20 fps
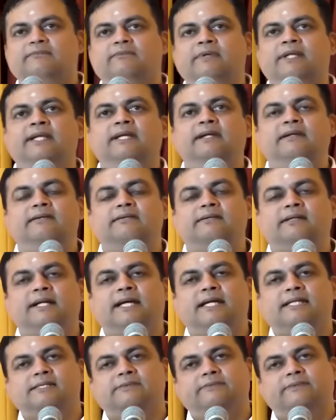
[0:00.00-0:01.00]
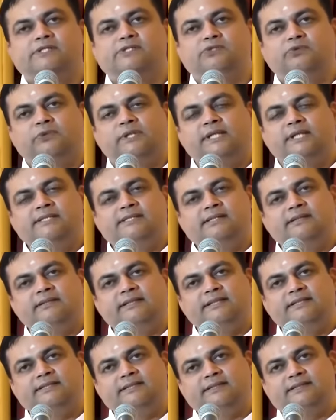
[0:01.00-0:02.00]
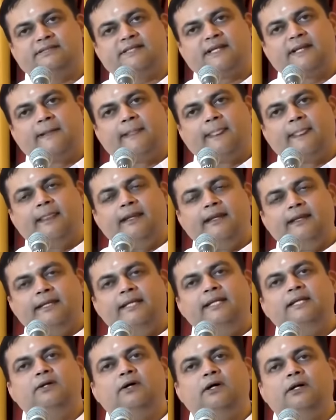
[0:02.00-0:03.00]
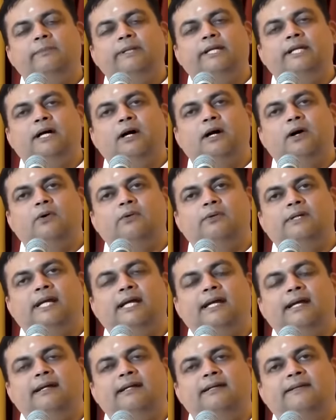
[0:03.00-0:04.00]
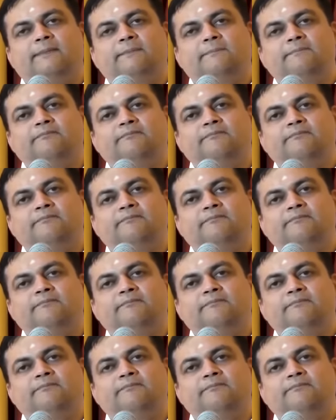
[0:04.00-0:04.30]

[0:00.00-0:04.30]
when he interacts with the students and teachers, he called me out and